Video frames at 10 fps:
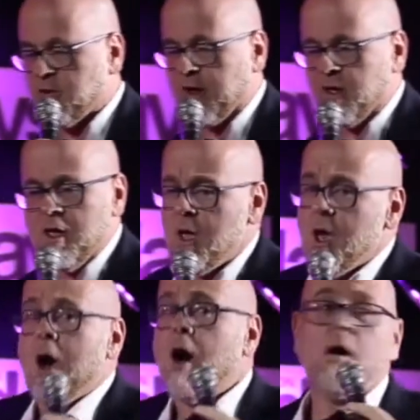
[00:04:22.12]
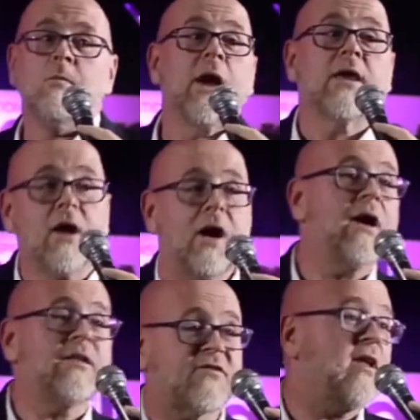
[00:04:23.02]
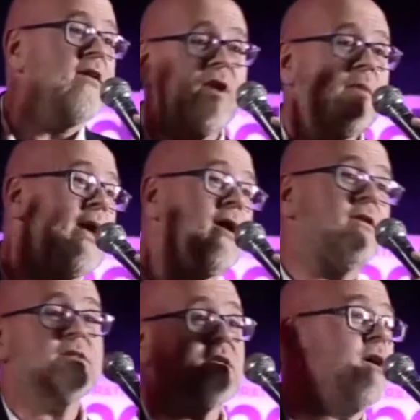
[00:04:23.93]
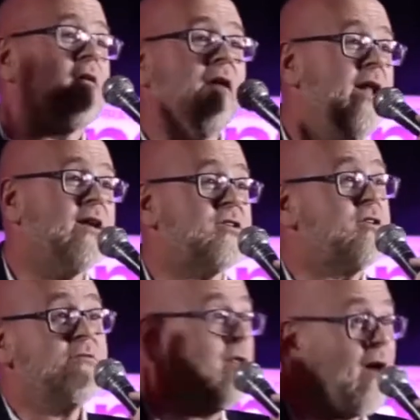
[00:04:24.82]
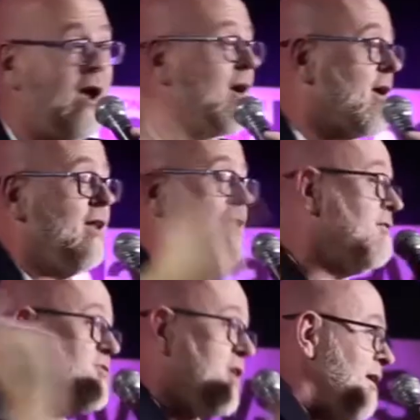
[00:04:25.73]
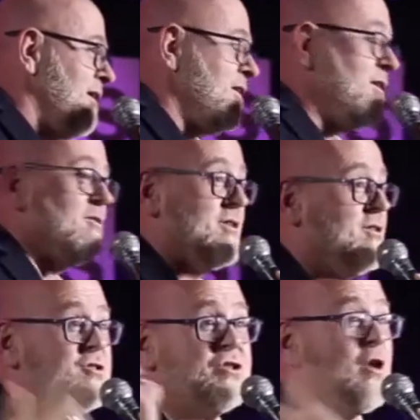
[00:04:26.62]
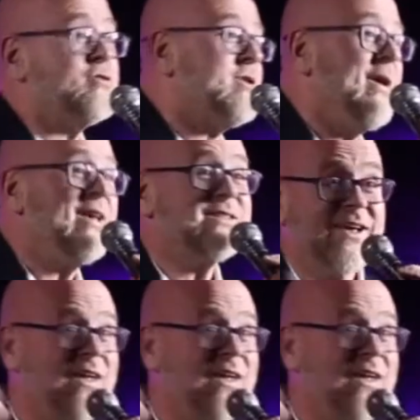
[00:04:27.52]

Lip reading: going, oh my God, it's Stephen Amell. This is the greatest. You rock. I love you. You know, your show's amazing.